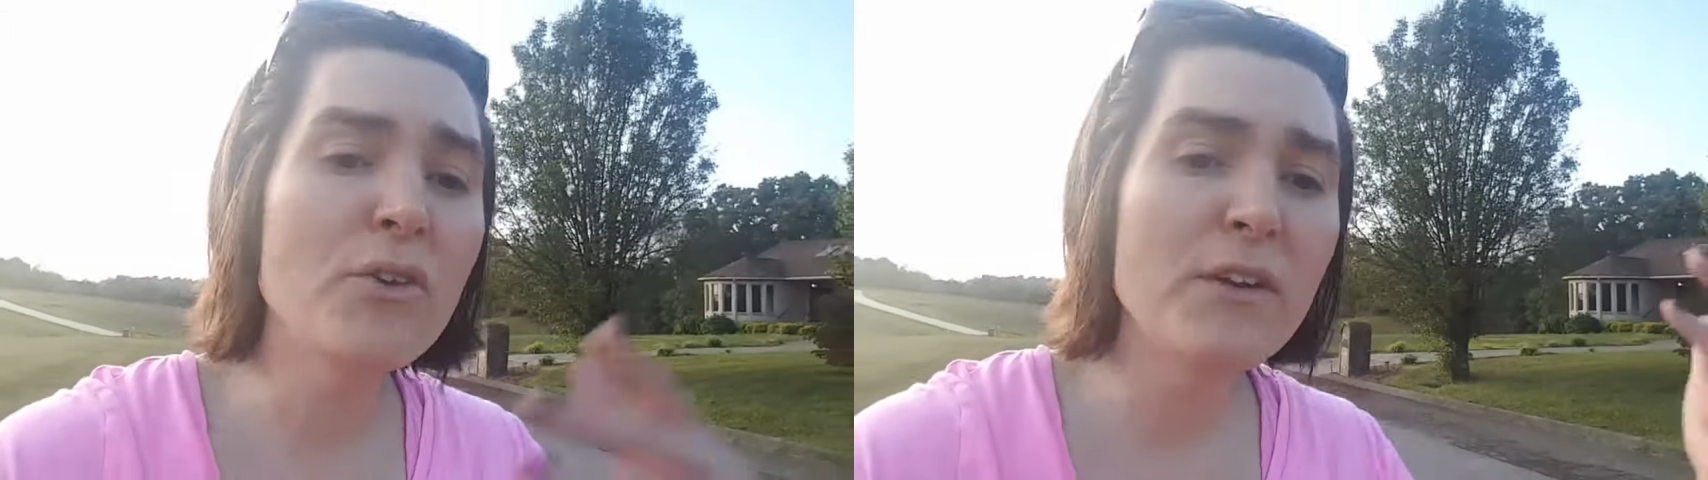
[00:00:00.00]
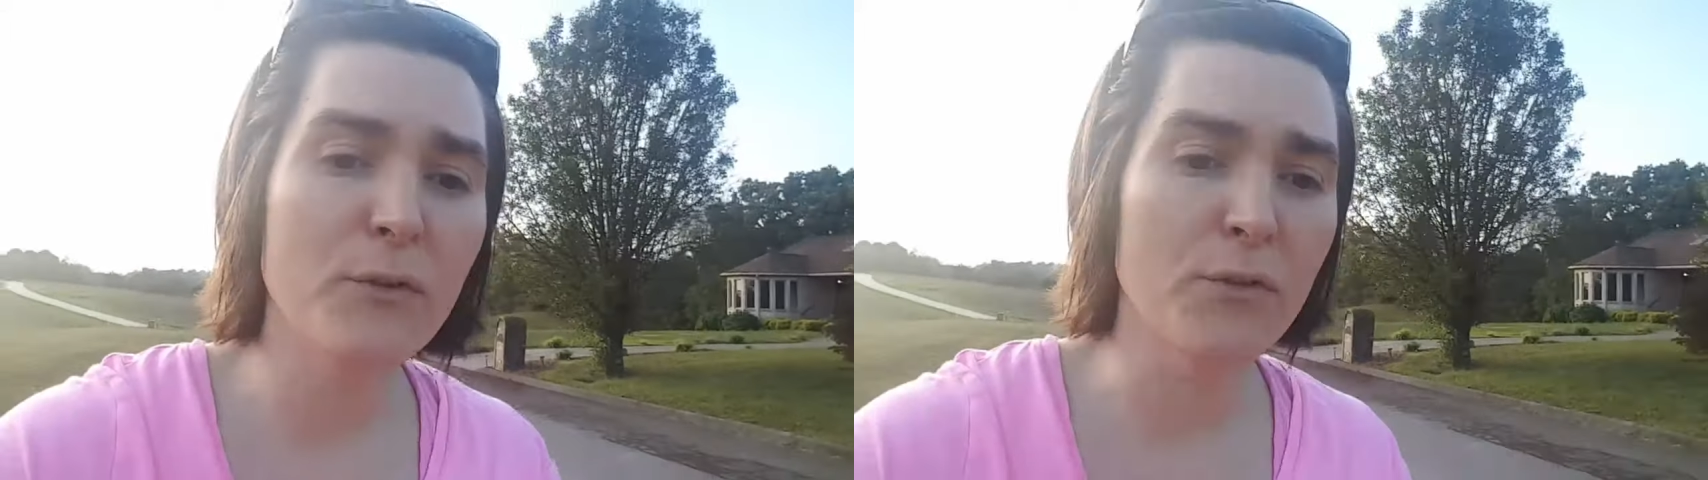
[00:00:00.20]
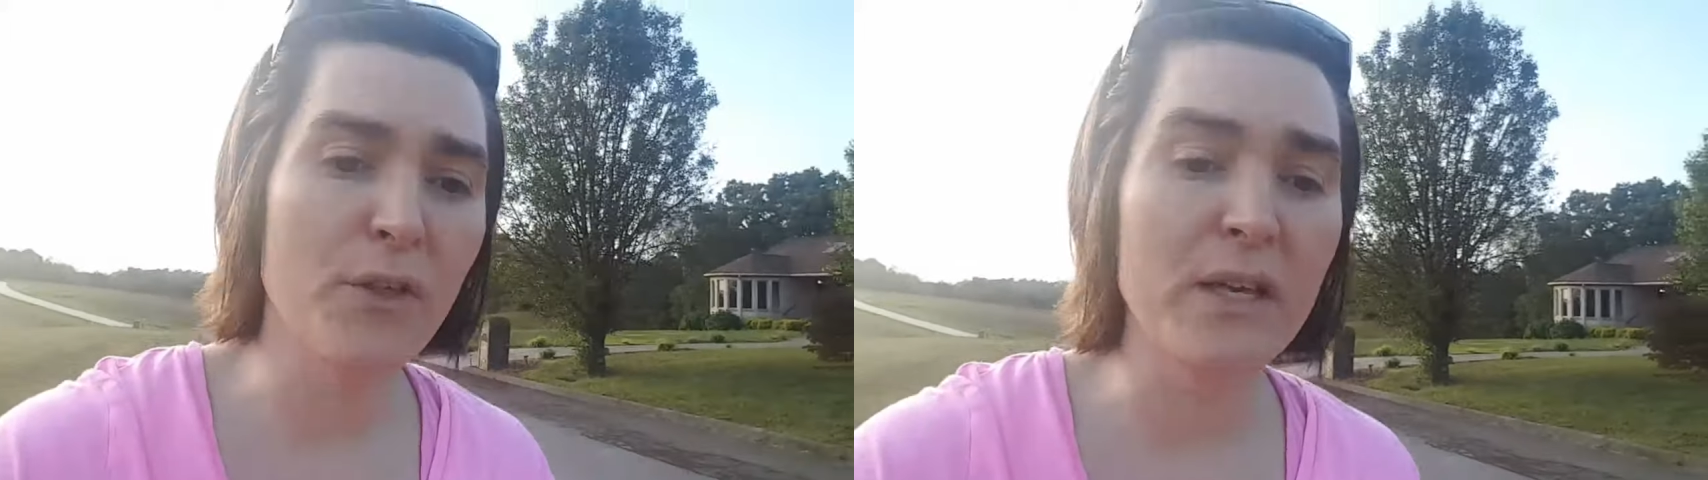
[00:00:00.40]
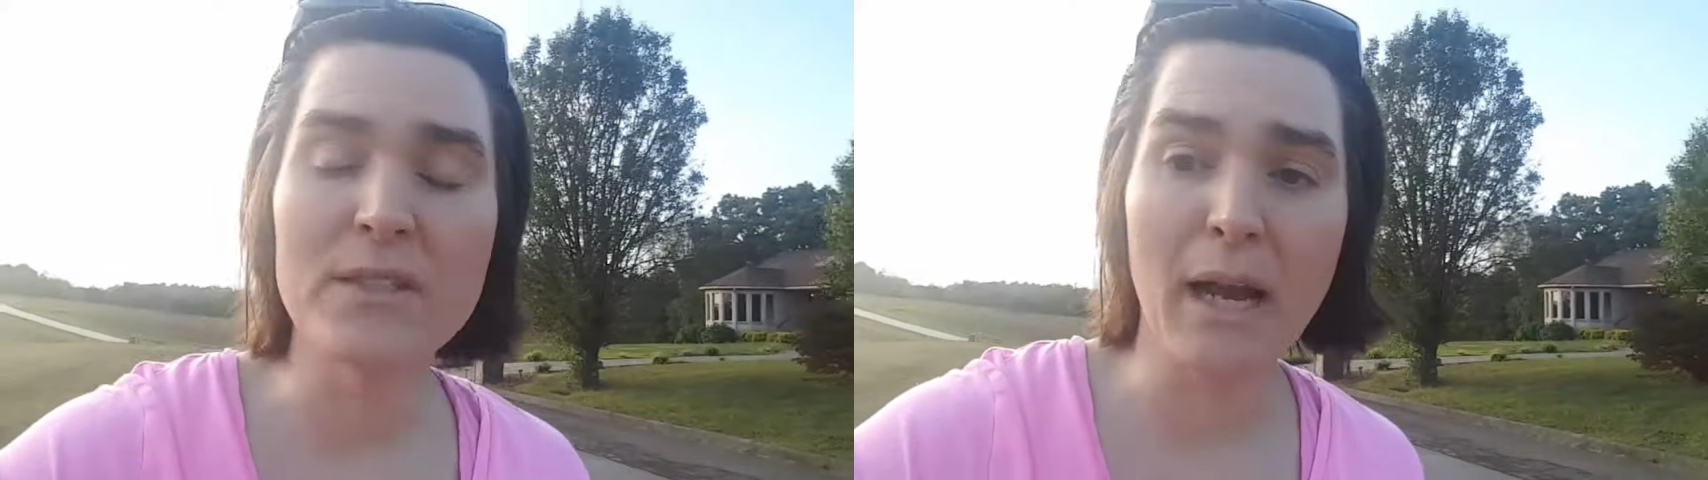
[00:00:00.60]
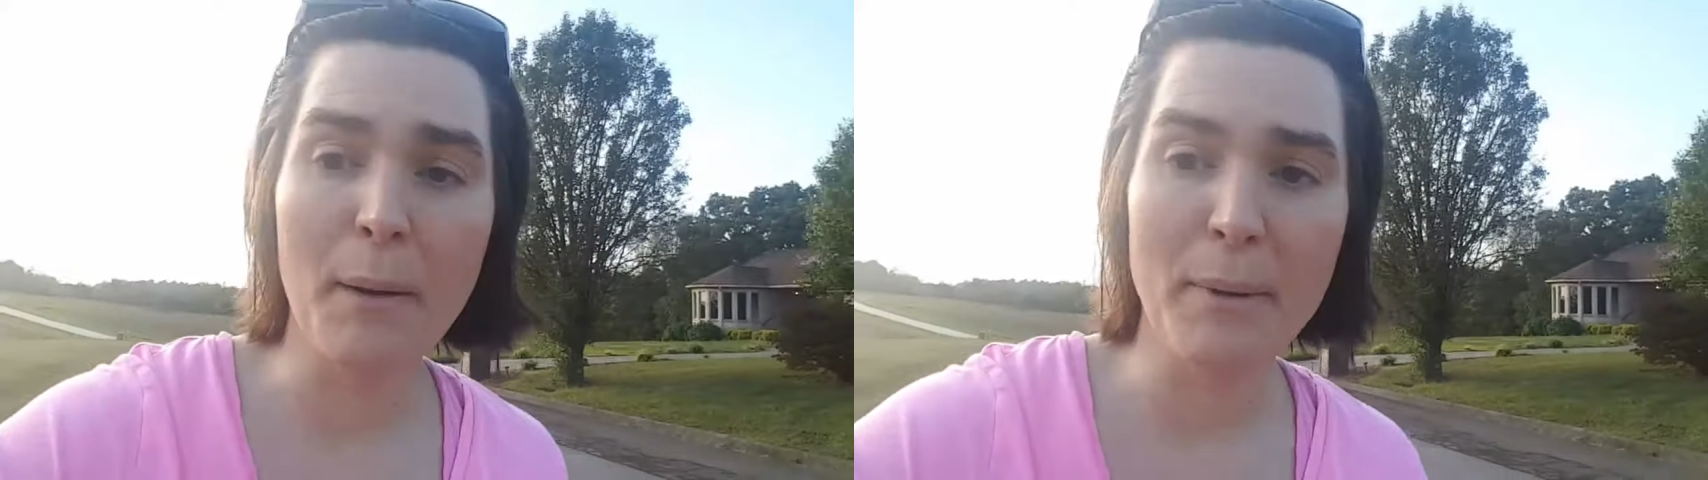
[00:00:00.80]
the different
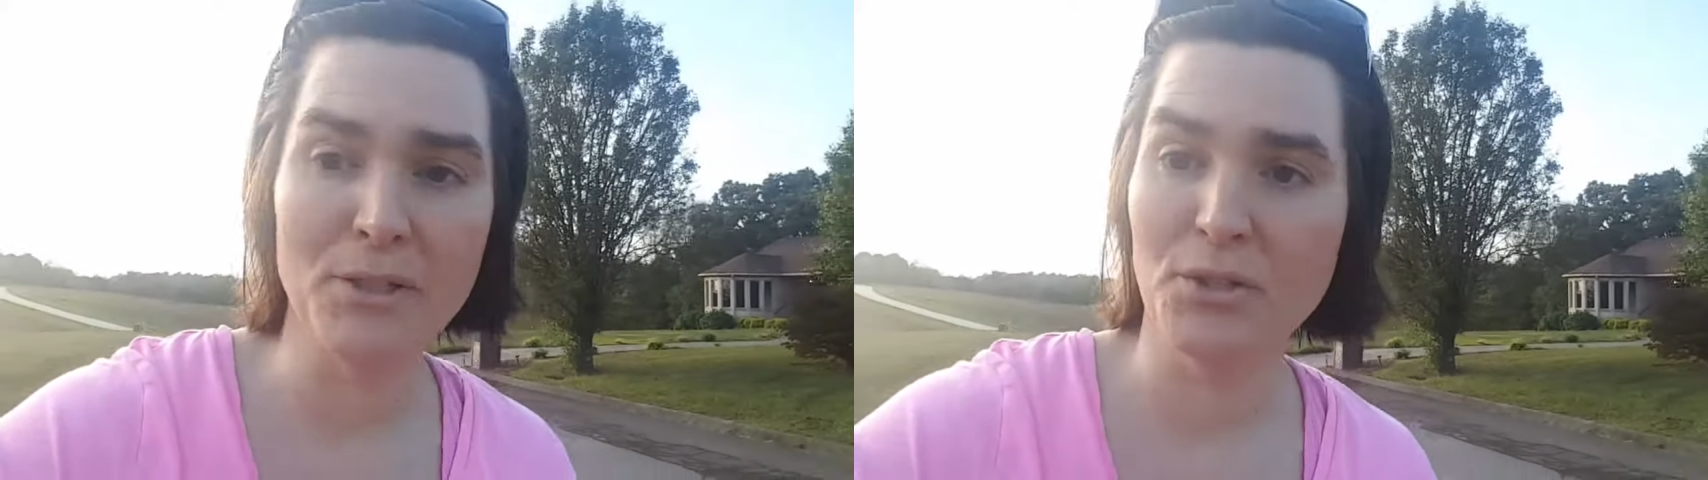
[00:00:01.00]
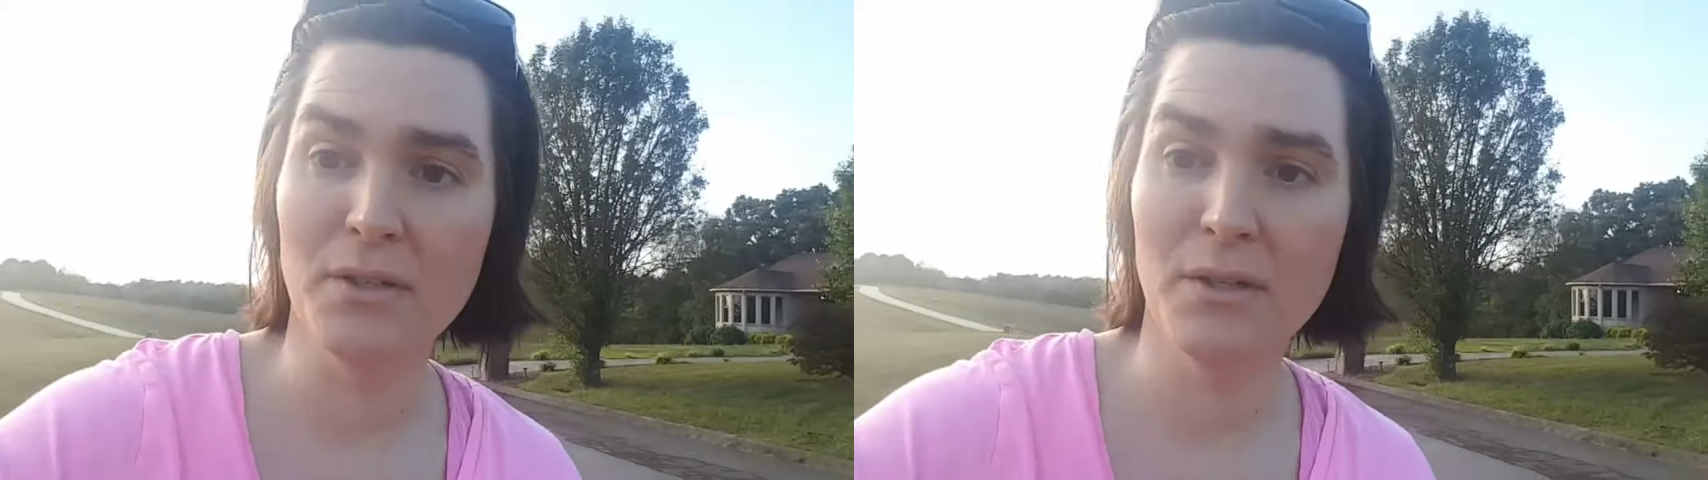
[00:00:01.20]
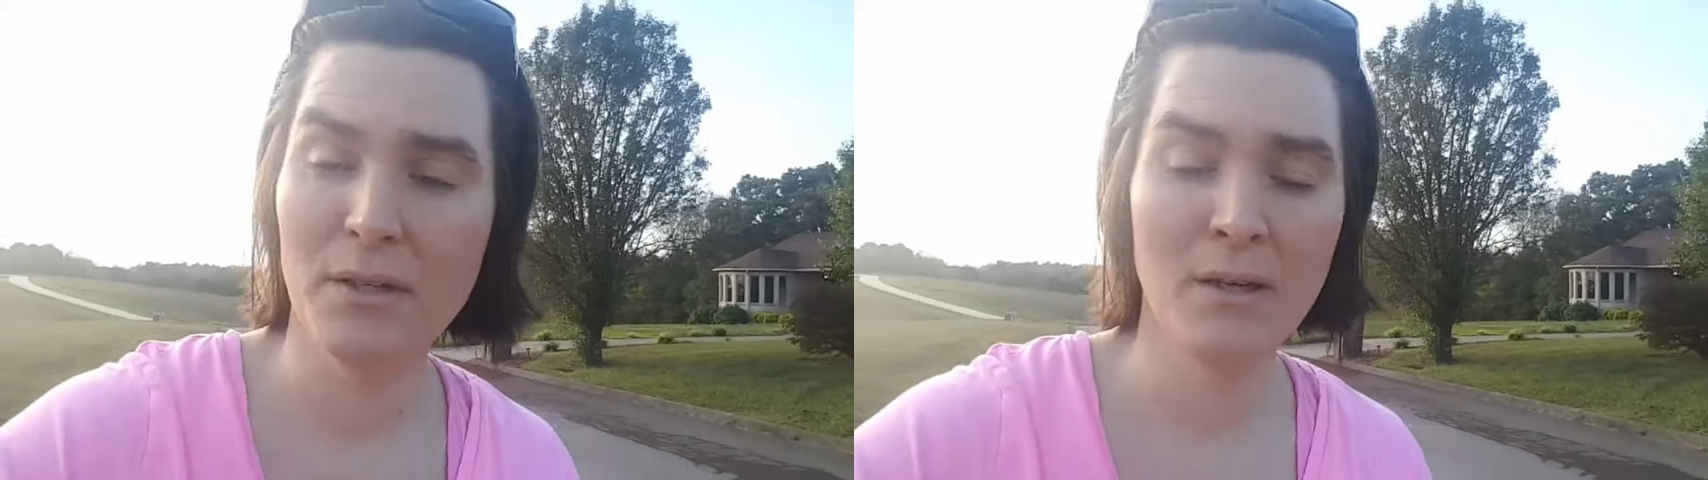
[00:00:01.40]
things that I mentioned.